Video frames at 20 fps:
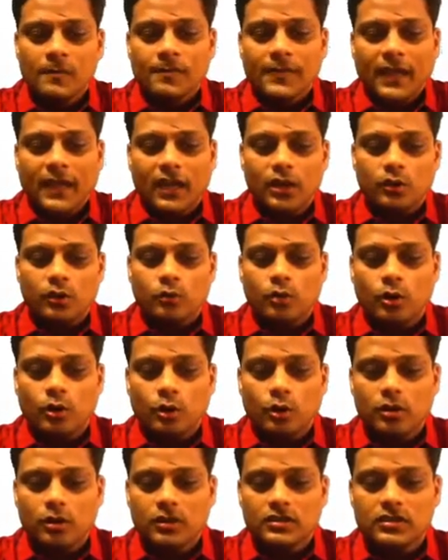And you would
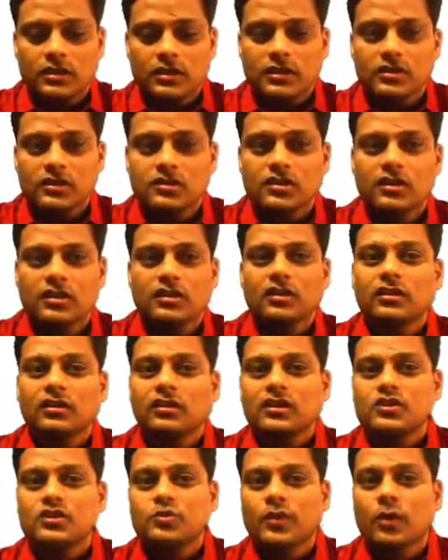notice that it's written
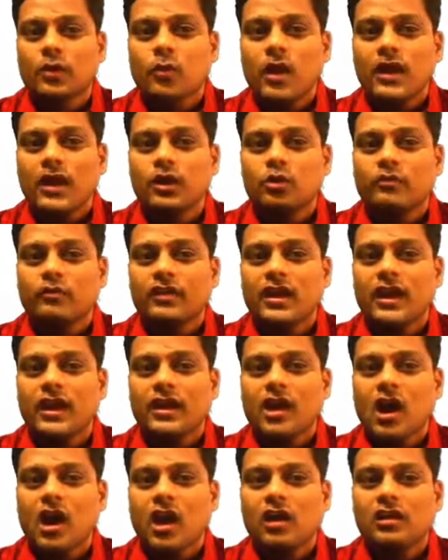this way. Why do we write
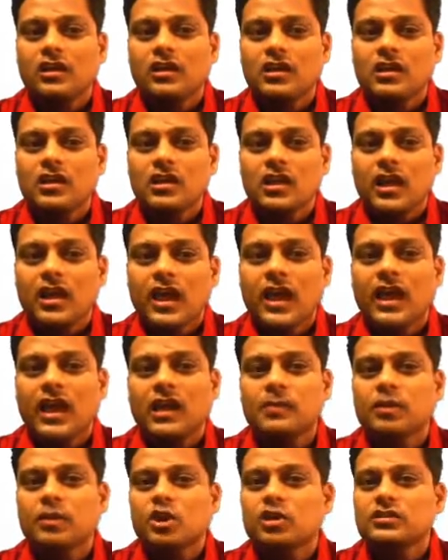RD? Hey,
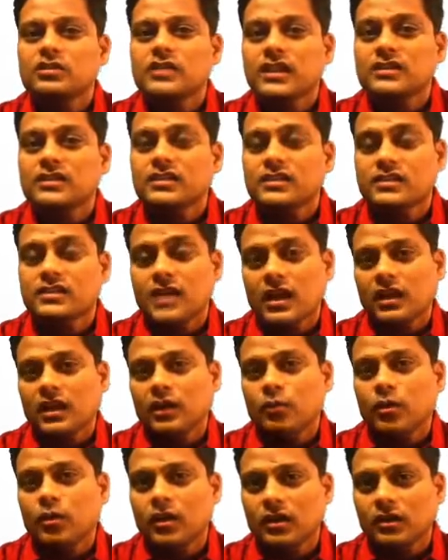because that's exactly
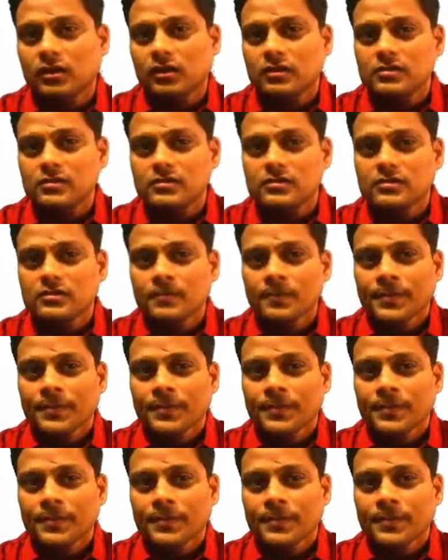what it is.